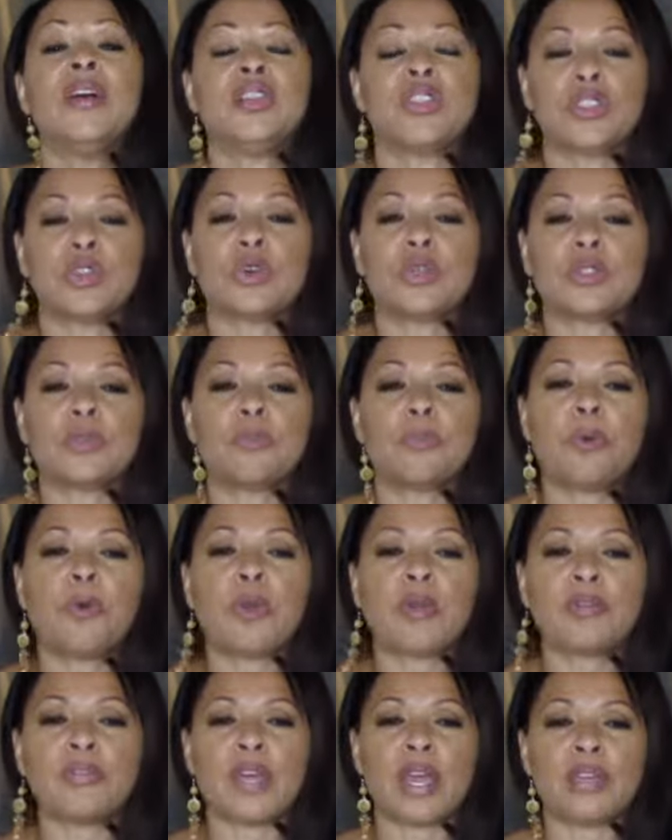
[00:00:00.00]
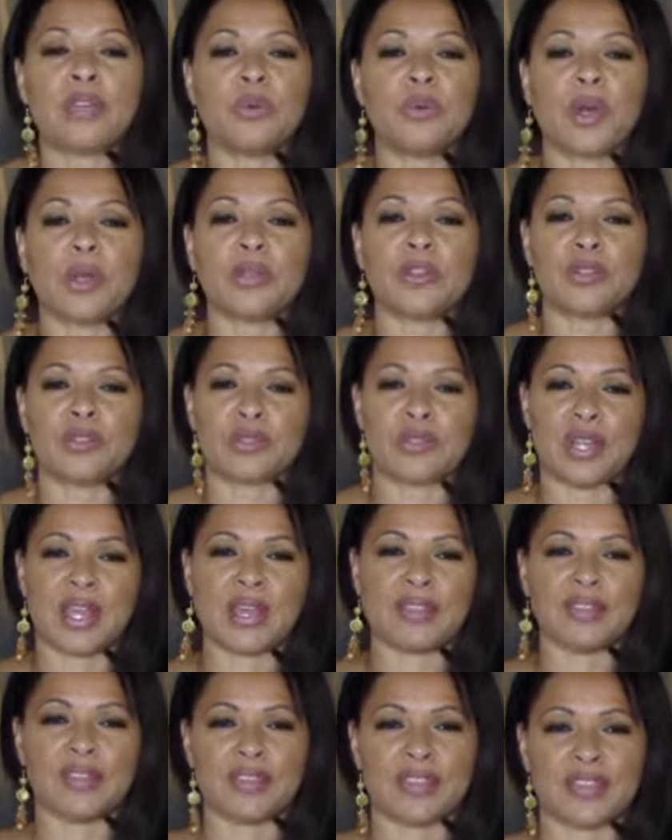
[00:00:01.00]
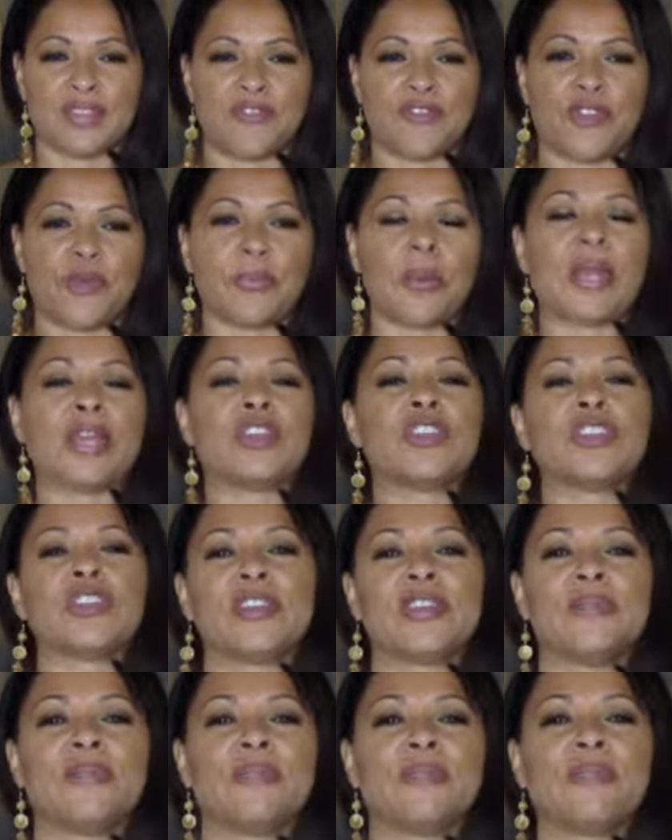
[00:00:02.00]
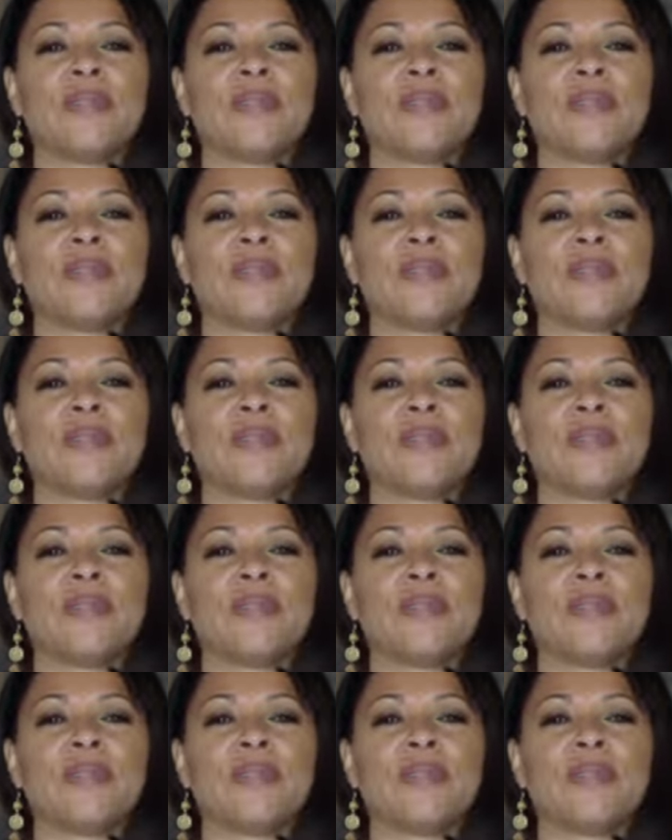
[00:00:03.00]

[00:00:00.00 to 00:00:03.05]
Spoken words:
So it's important that you understand this information.